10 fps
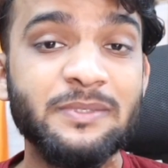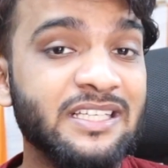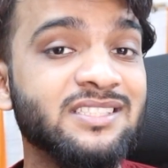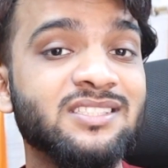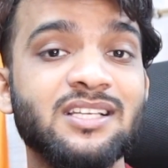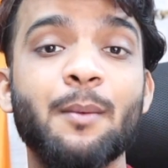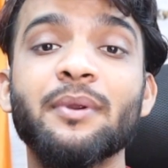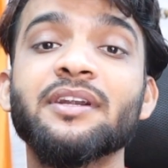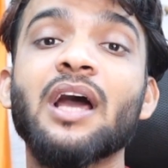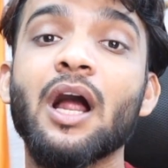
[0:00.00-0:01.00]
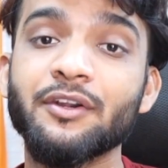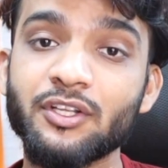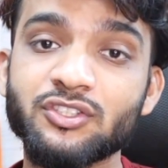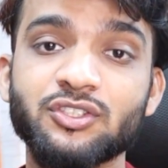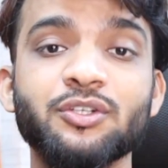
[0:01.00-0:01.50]
please comment
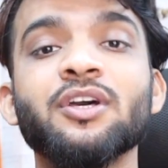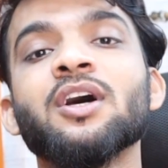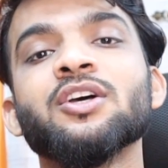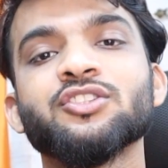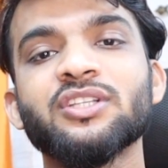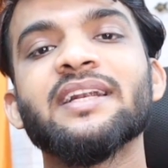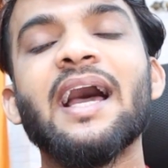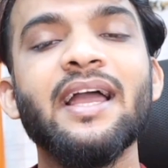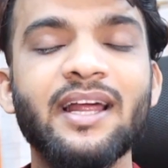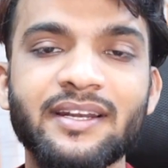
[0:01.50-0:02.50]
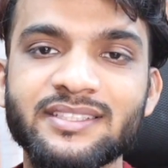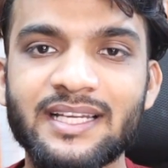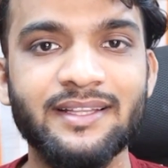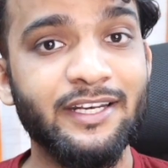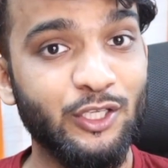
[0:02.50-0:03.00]
understood so that I
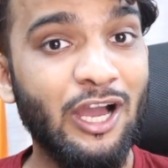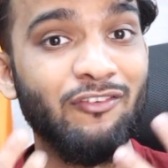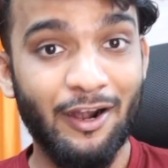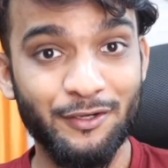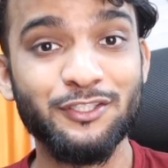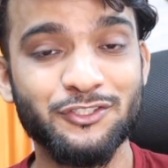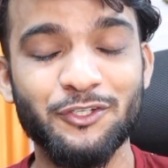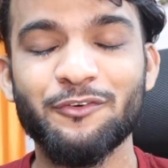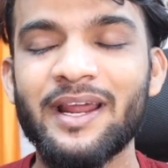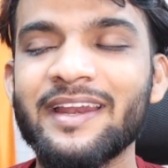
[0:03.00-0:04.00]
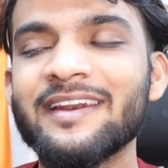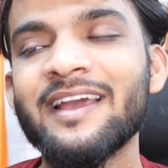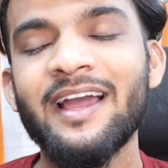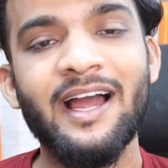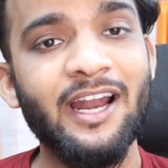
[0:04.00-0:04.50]
understand that you have understood, right?
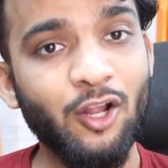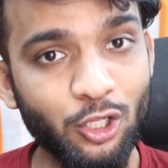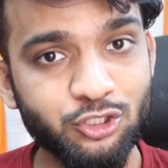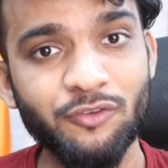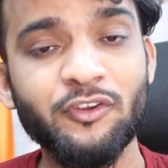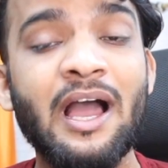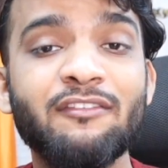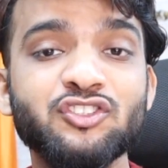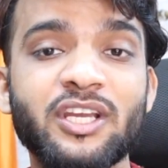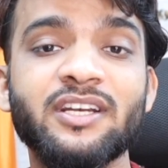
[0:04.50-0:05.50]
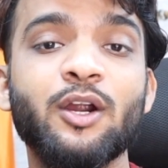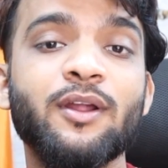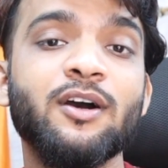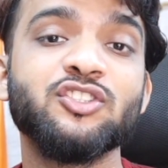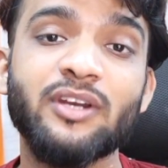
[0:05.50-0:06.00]
And also if you haven't checked out
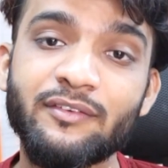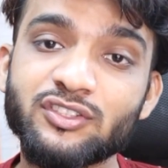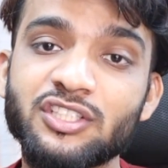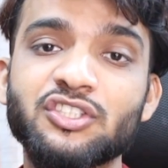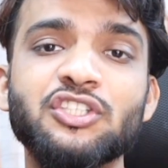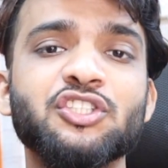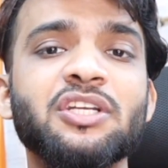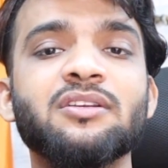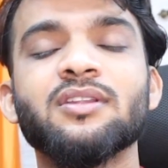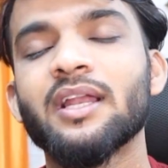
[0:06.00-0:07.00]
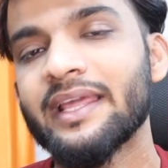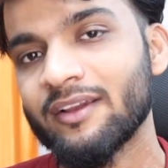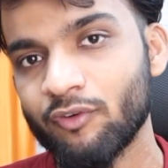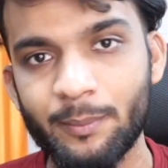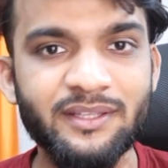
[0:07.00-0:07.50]
our Strivers SDE sheet, the
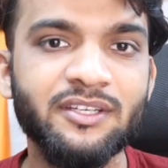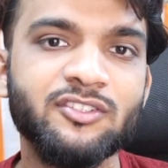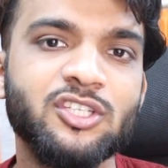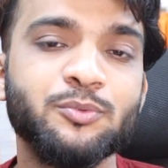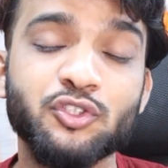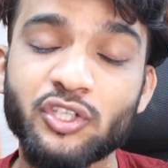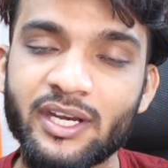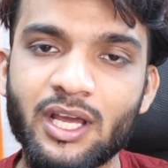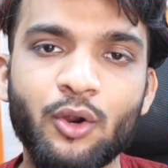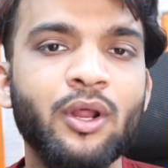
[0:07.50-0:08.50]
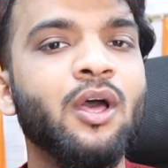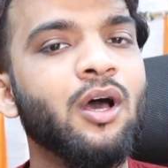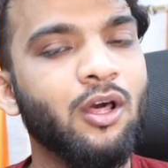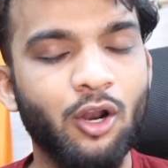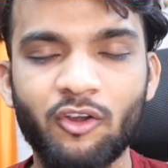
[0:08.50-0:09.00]
link will be in the description. Check it out.
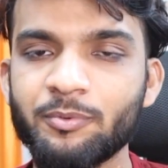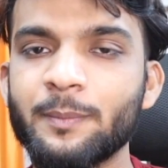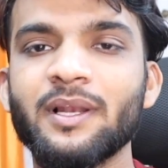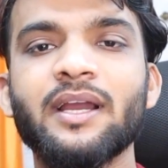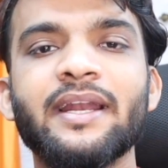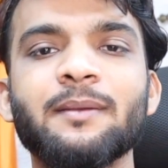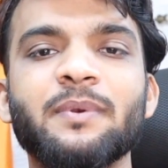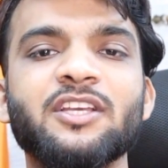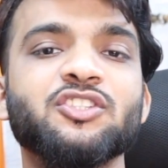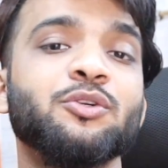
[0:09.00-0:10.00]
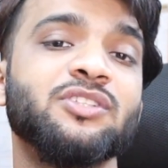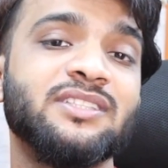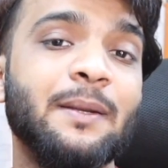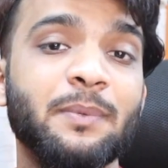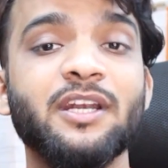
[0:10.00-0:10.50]
A lot of people are getting placed using
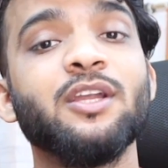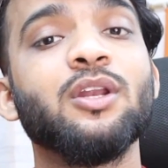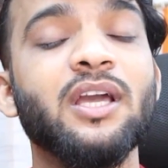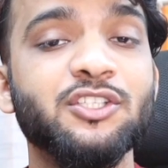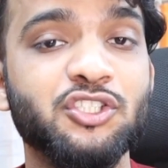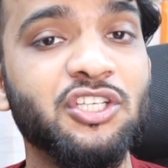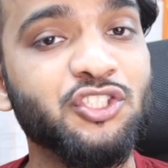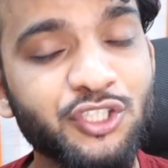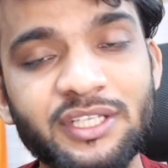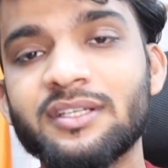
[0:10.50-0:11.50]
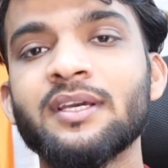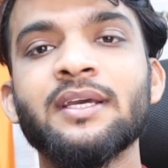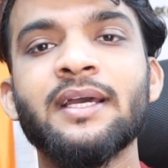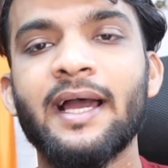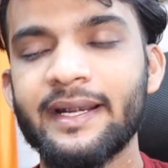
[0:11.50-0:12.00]
that particular SDE sheet.
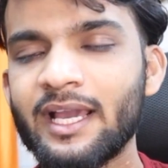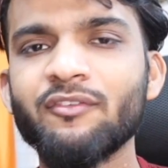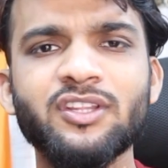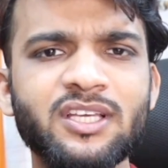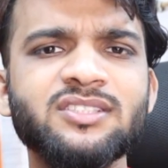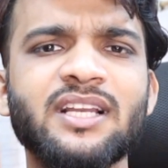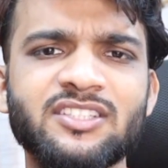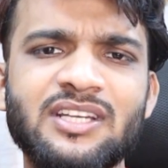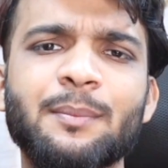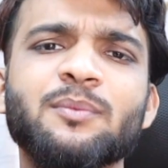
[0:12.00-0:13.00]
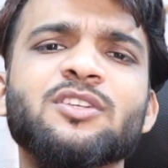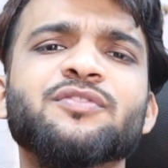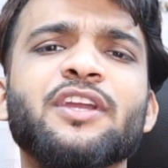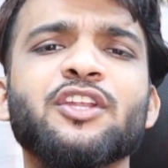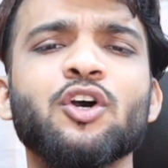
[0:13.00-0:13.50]
And yeah, with this, let's wrap up this
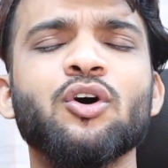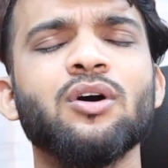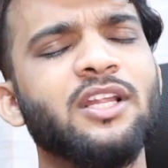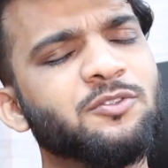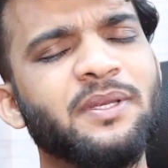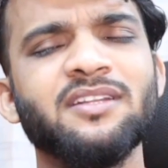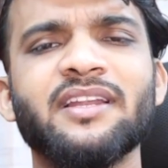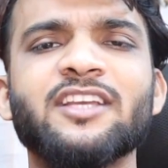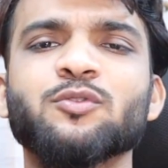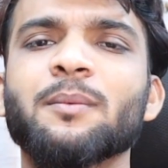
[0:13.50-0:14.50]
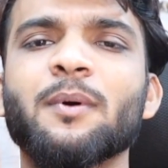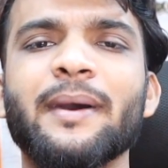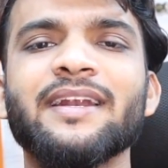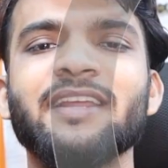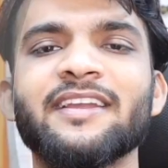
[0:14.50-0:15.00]
video. Let's meet in the next one.
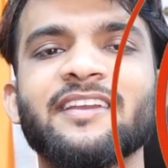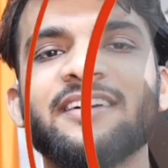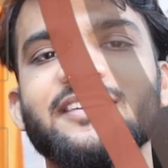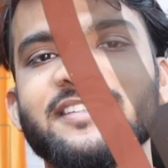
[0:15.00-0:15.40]
Bye-bye. Take